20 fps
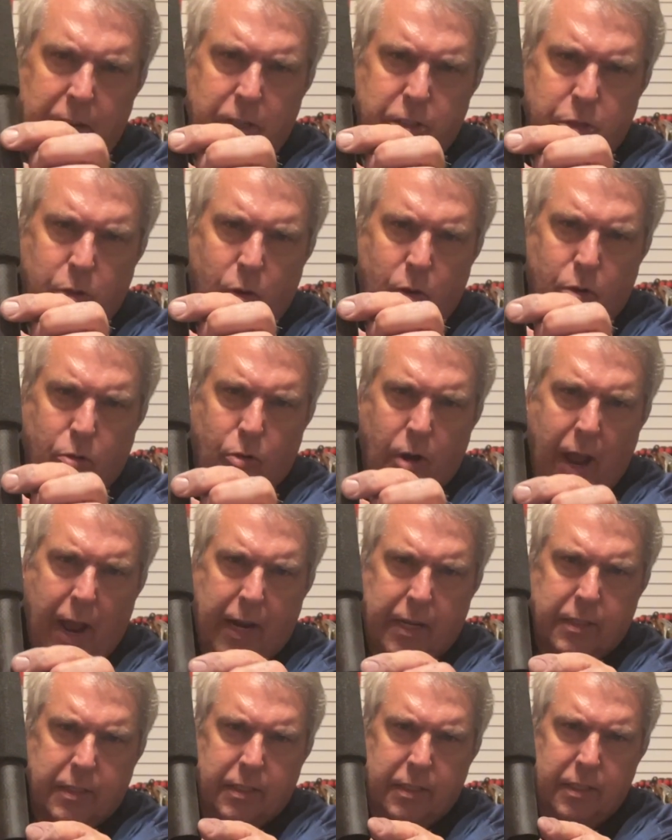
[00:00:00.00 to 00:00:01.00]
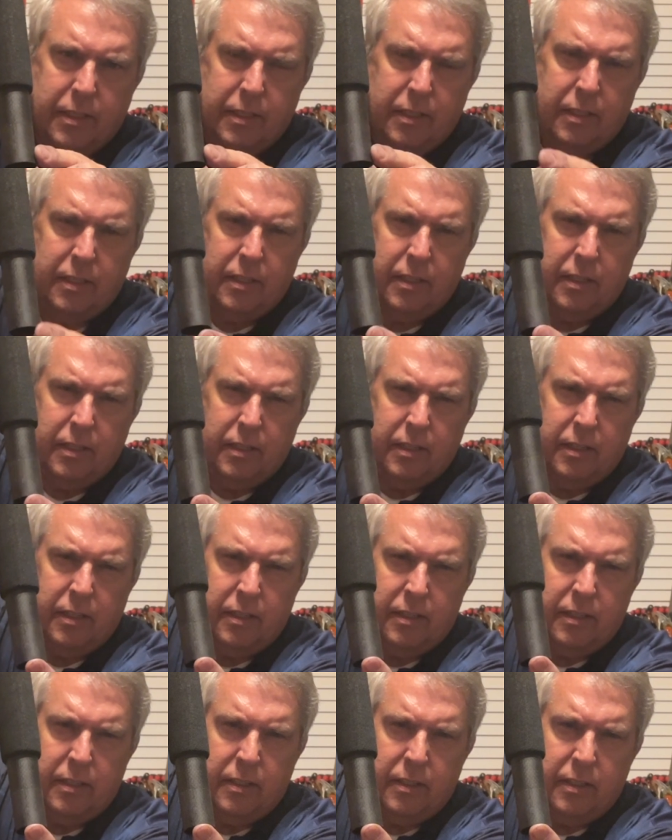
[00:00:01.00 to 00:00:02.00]
is all cracked
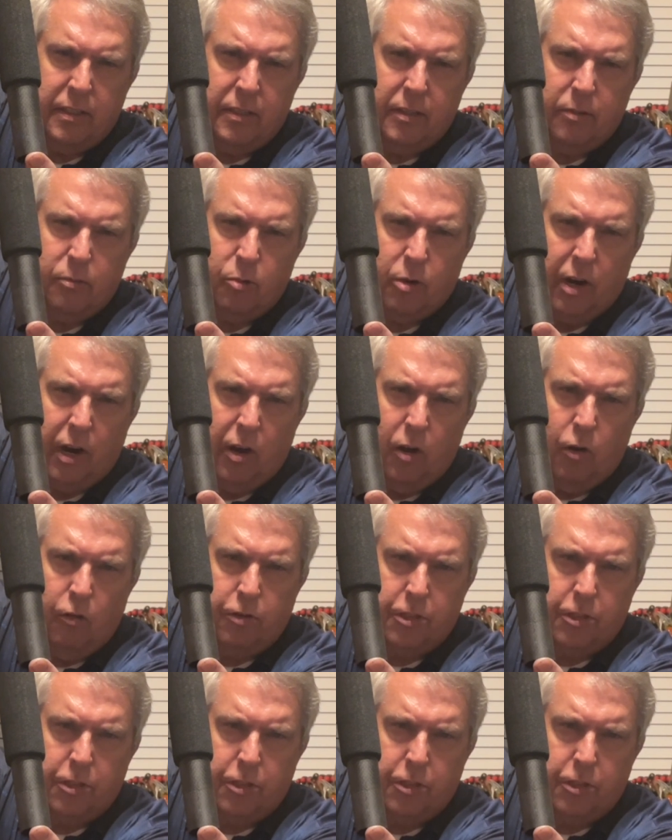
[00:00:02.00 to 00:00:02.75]
where I over